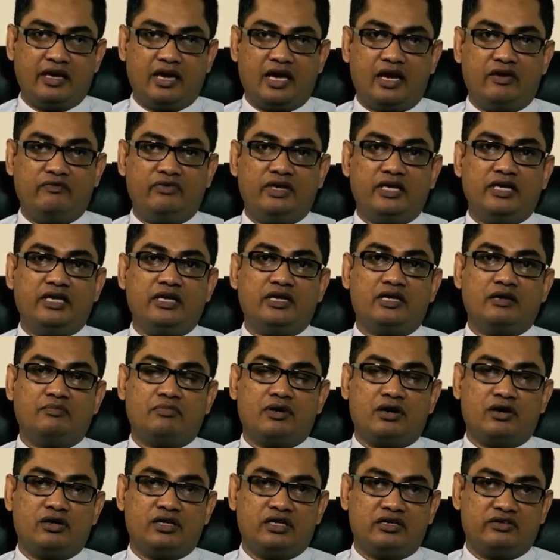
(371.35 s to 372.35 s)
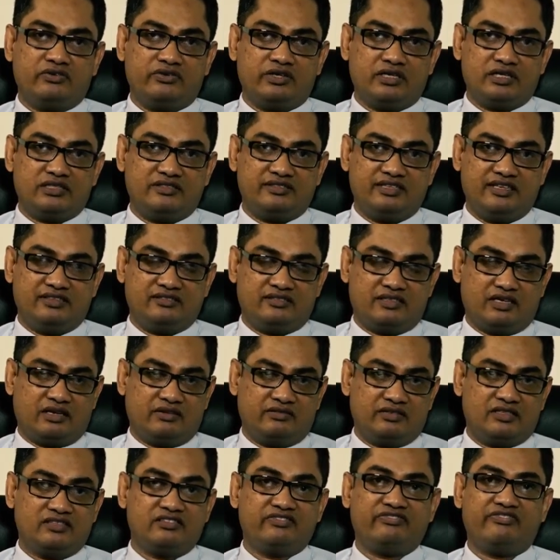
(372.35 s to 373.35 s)
and we need about 6
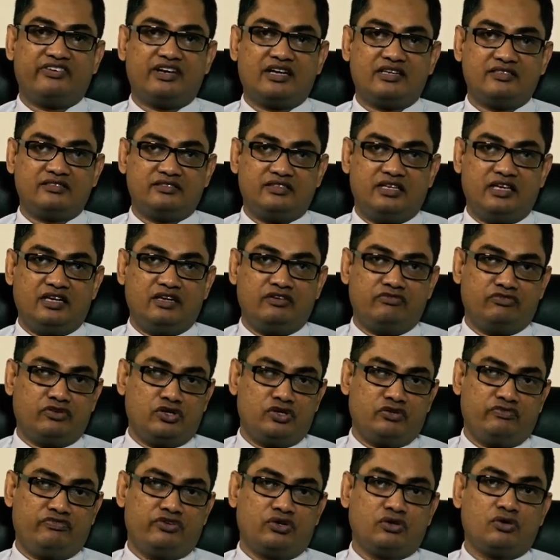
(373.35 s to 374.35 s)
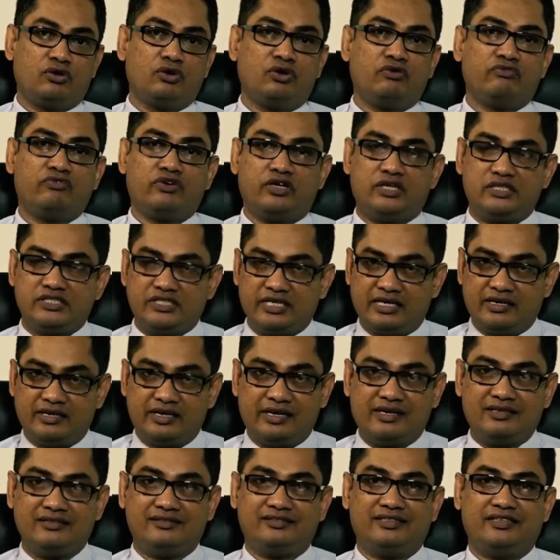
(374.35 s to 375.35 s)
hours fasting for if you go for a general
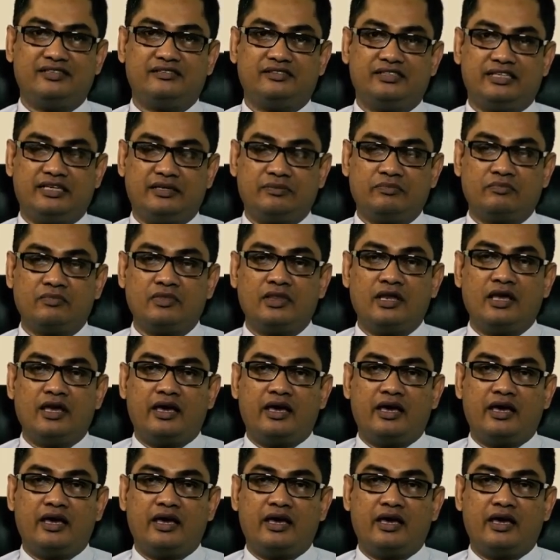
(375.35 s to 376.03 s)
anesthesia,